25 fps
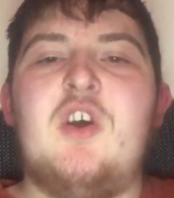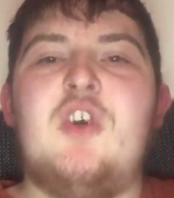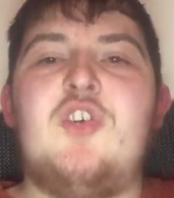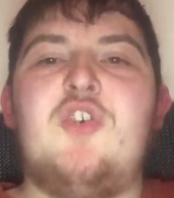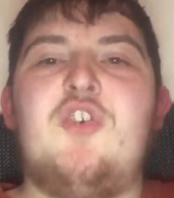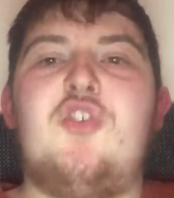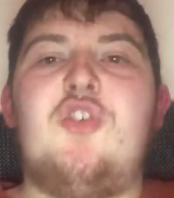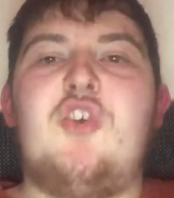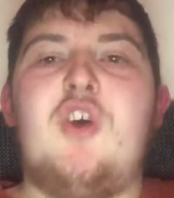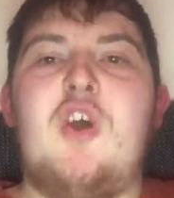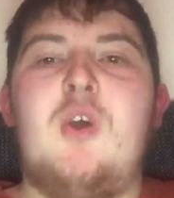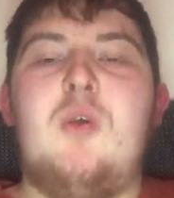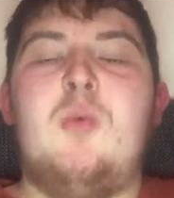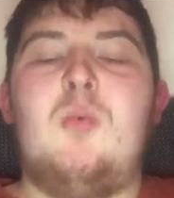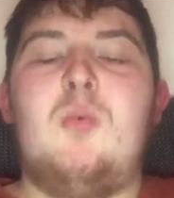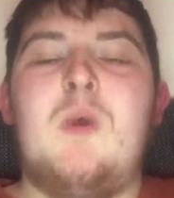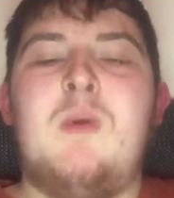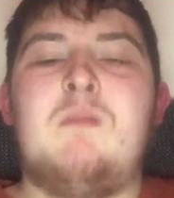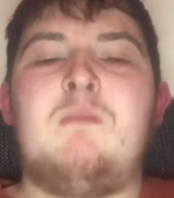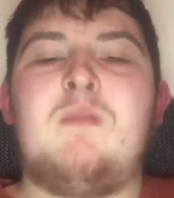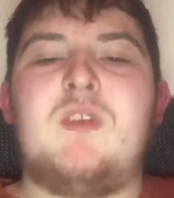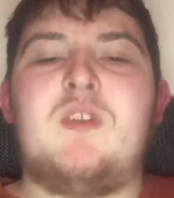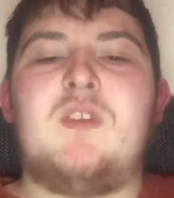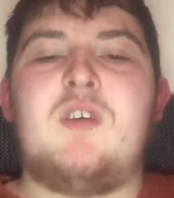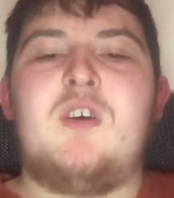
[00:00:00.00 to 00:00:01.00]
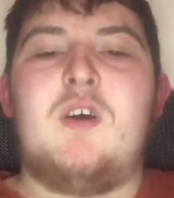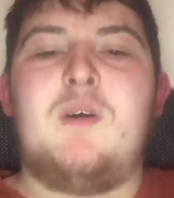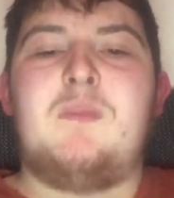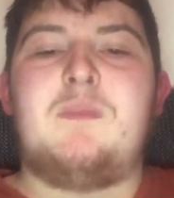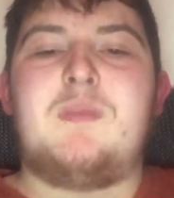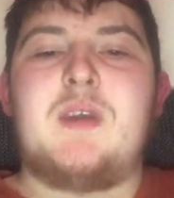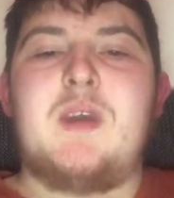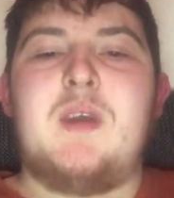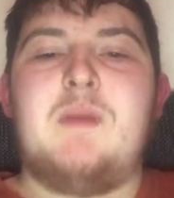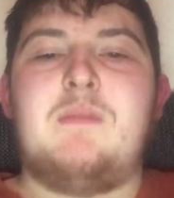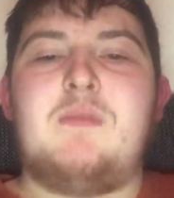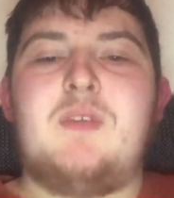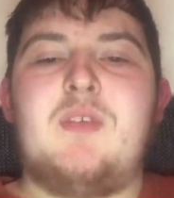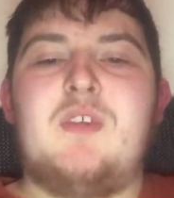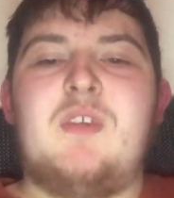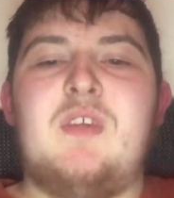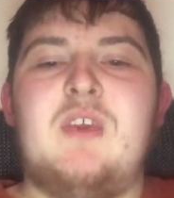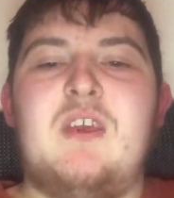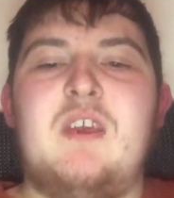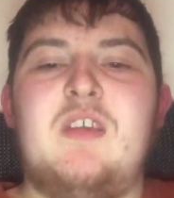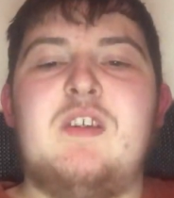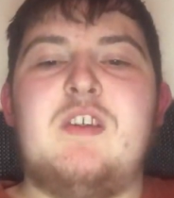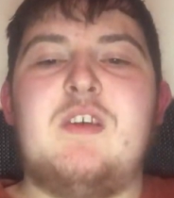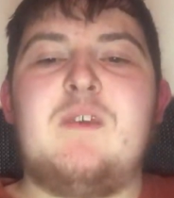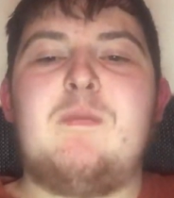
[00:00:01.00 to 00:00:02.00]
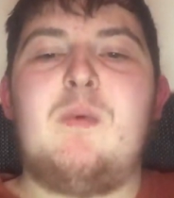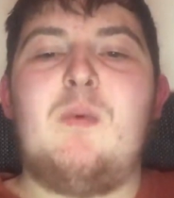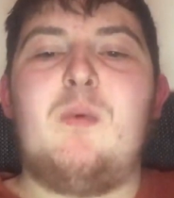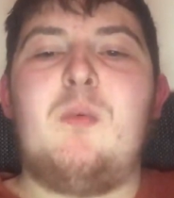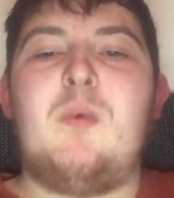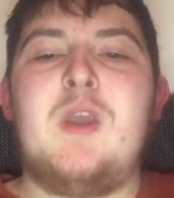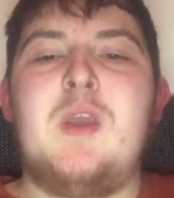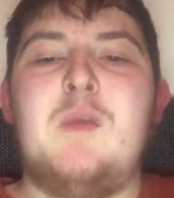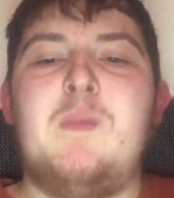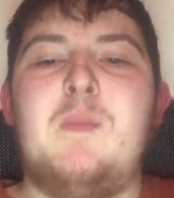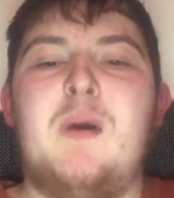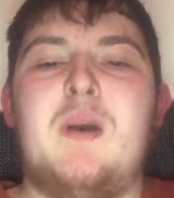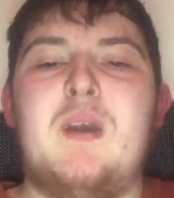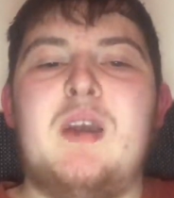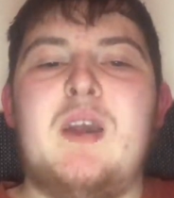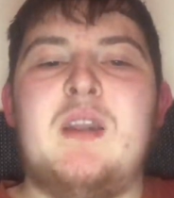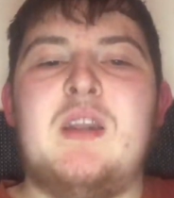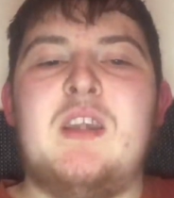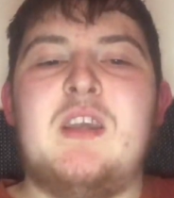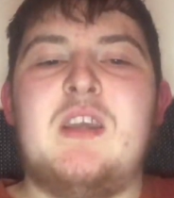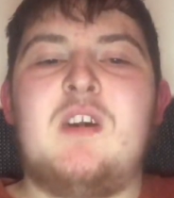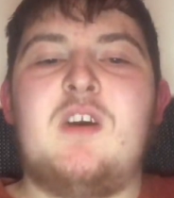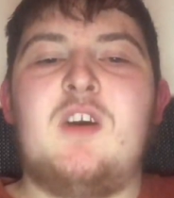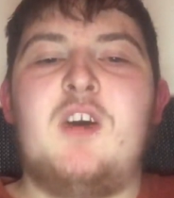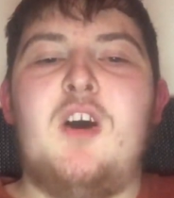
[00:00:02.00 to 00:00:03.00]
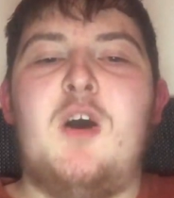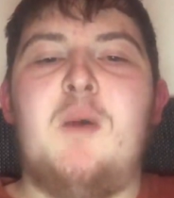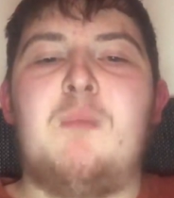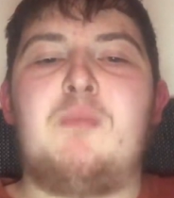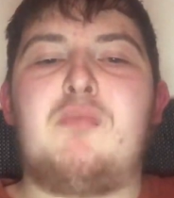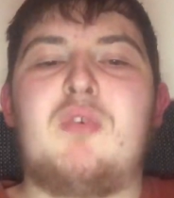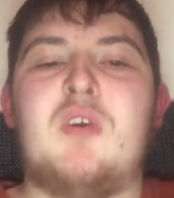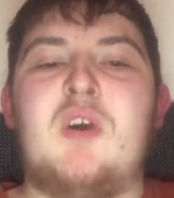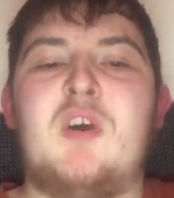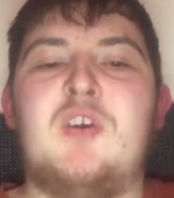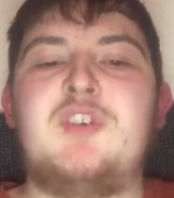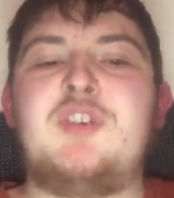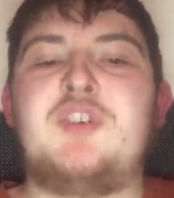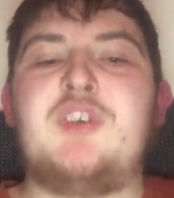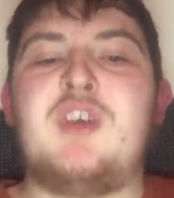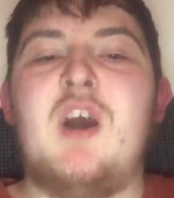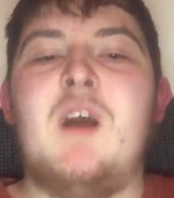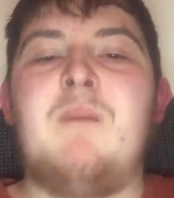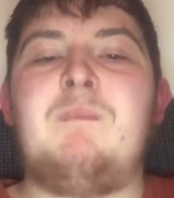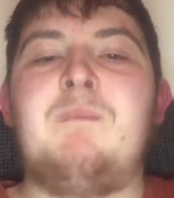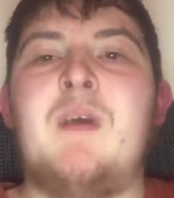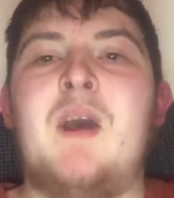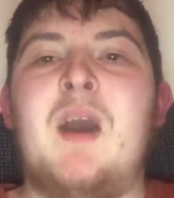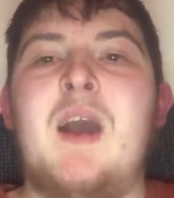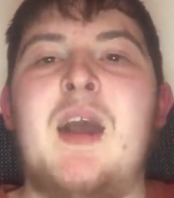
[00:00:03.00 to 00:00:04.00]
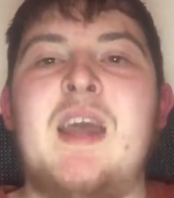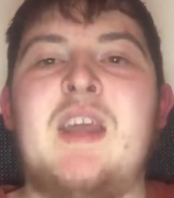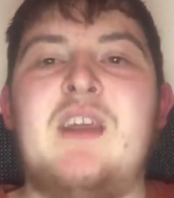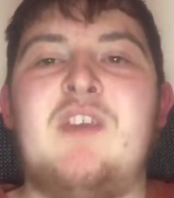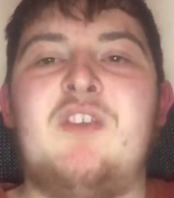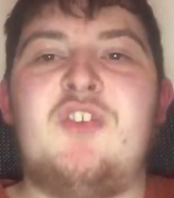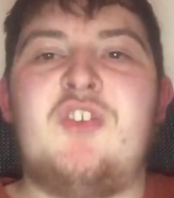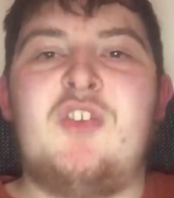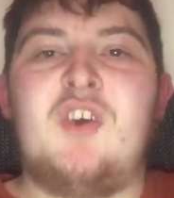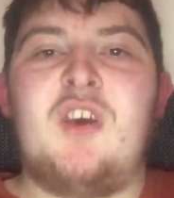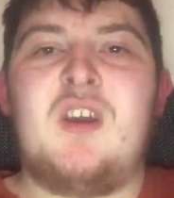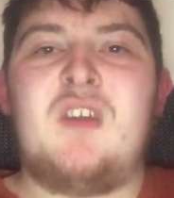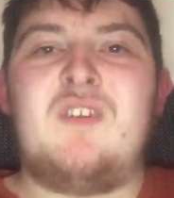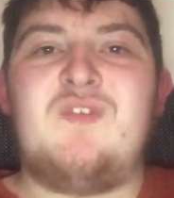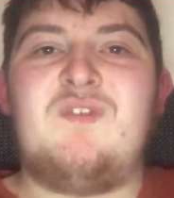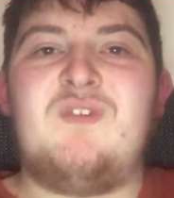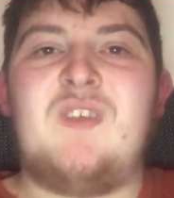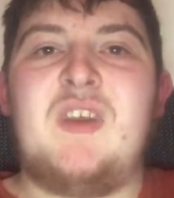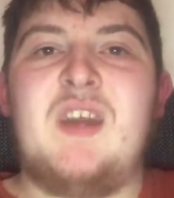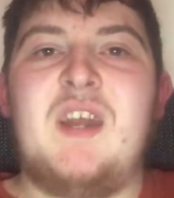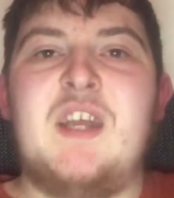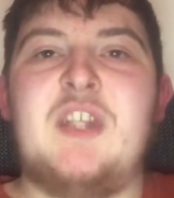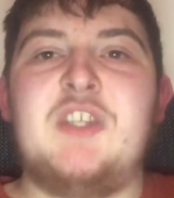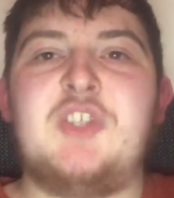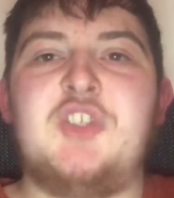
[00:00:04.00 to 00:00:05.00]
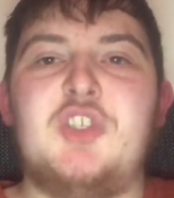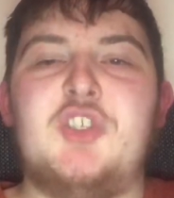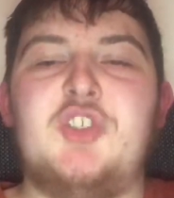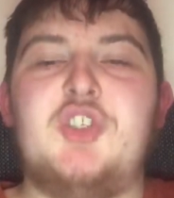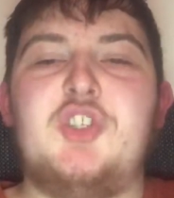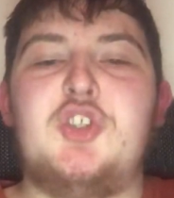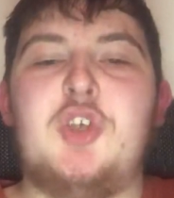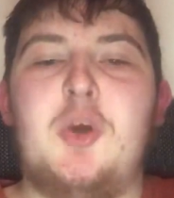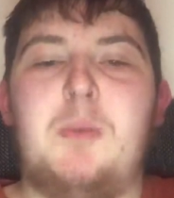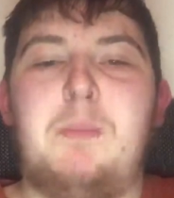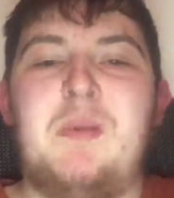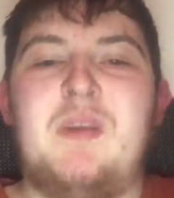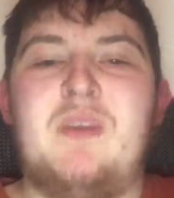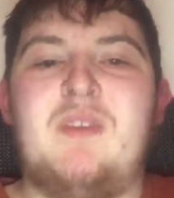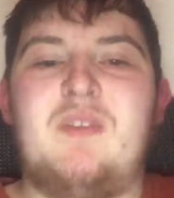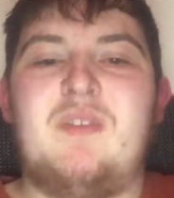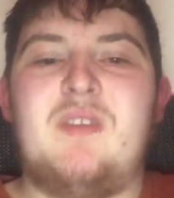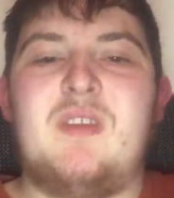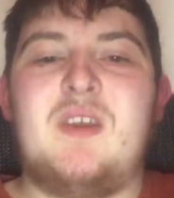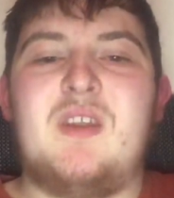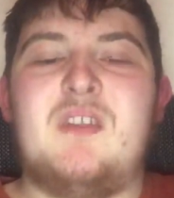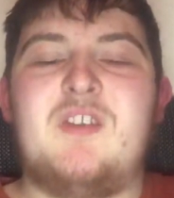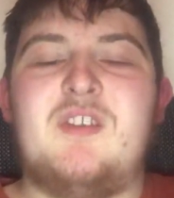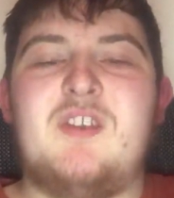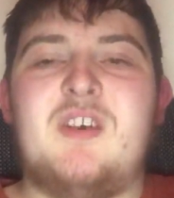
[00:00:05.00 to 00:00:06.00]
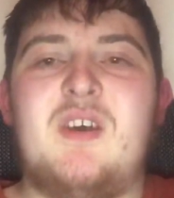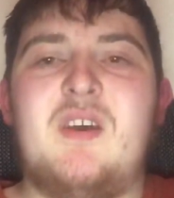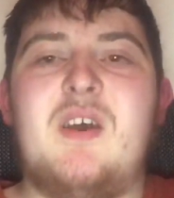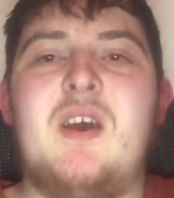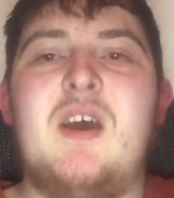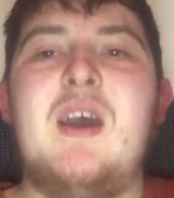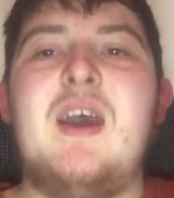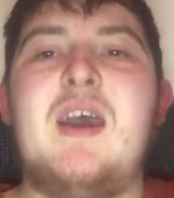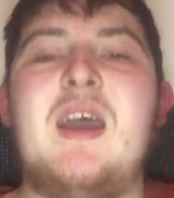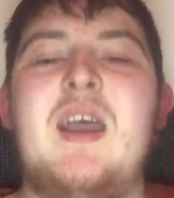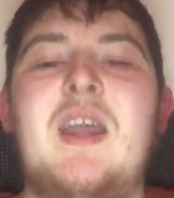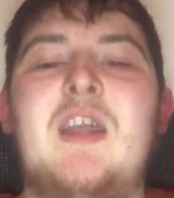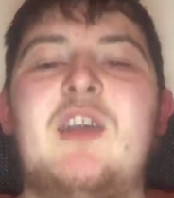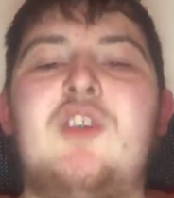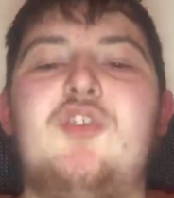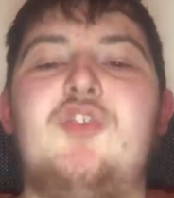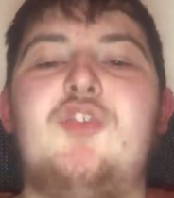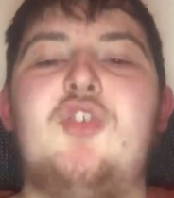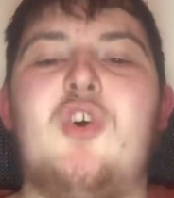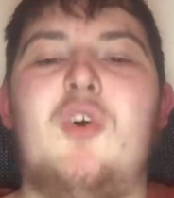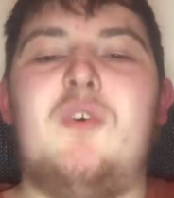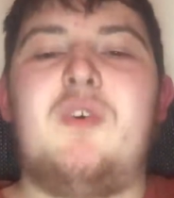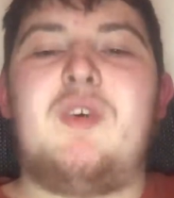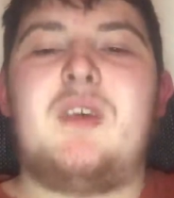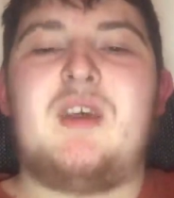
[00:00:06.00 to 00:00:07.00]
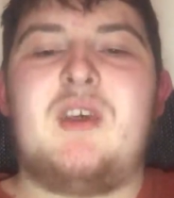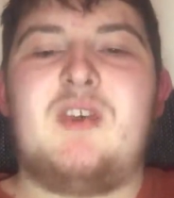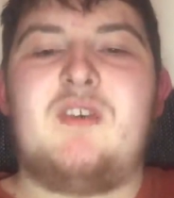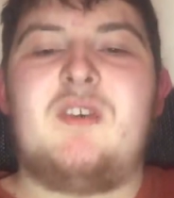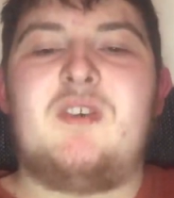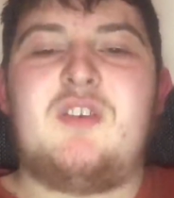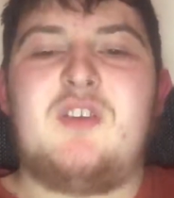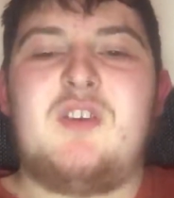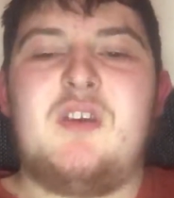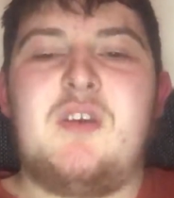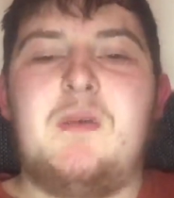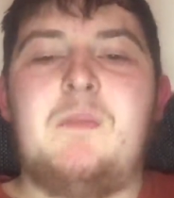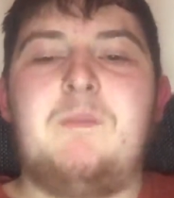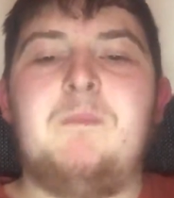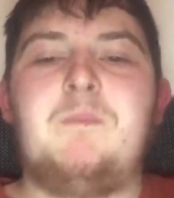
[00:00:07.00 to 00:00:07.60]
So, when the time came to sell it at the We Buy Any Car branch at the Lakeside Village Shopping Centre in Doncaster,